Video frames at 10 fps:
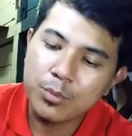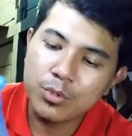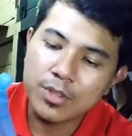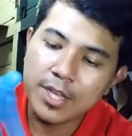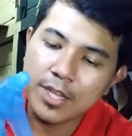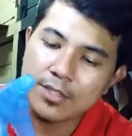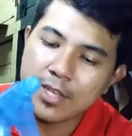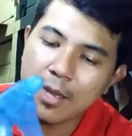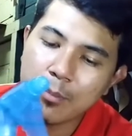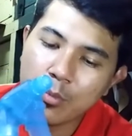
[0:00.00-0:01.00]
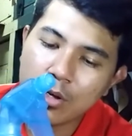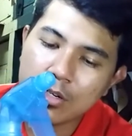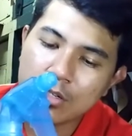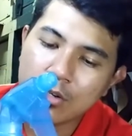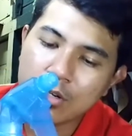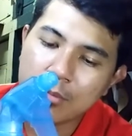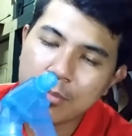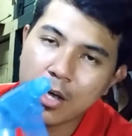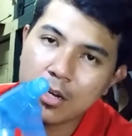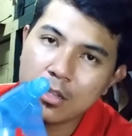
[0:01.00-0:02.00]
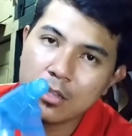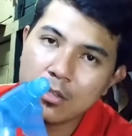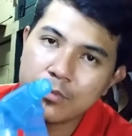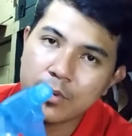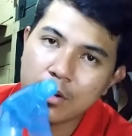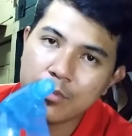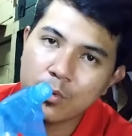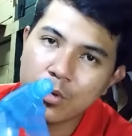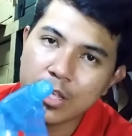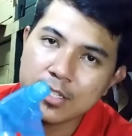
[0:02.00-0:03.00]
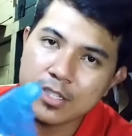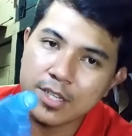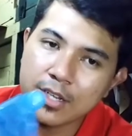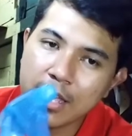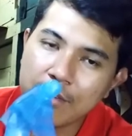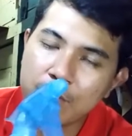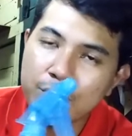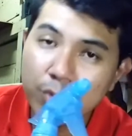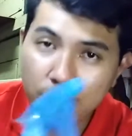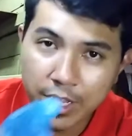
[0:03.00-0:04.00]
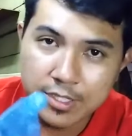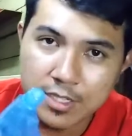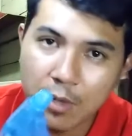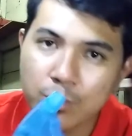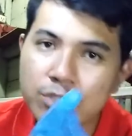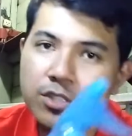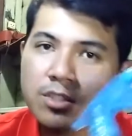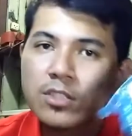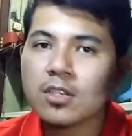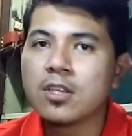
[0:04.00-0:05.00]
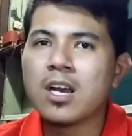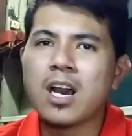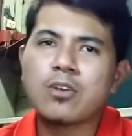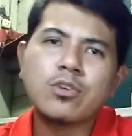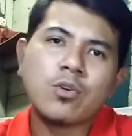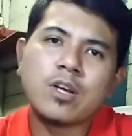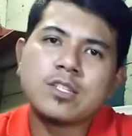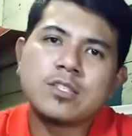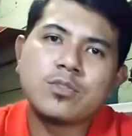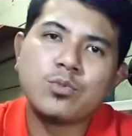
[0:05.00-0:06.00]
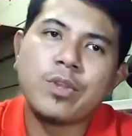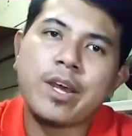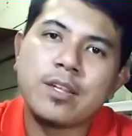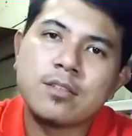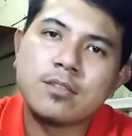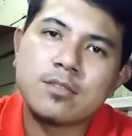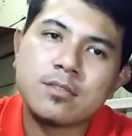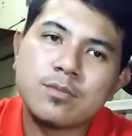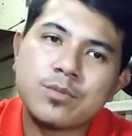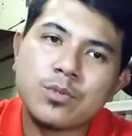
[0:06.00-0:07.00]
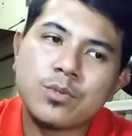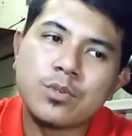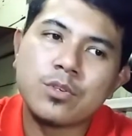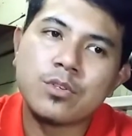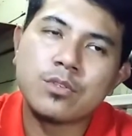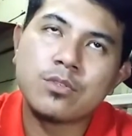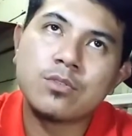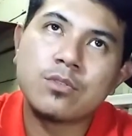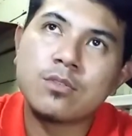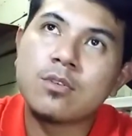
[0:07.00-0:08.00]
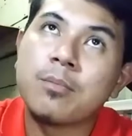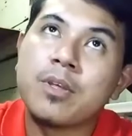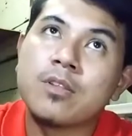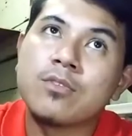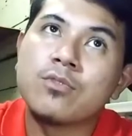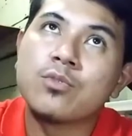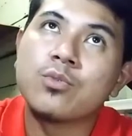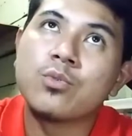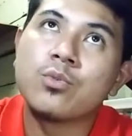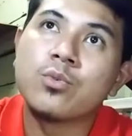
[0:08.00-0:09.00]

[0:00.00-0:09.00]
put that tap water on a bottle for a few days, and then after a few days I don't know, I just do that for, I mean, to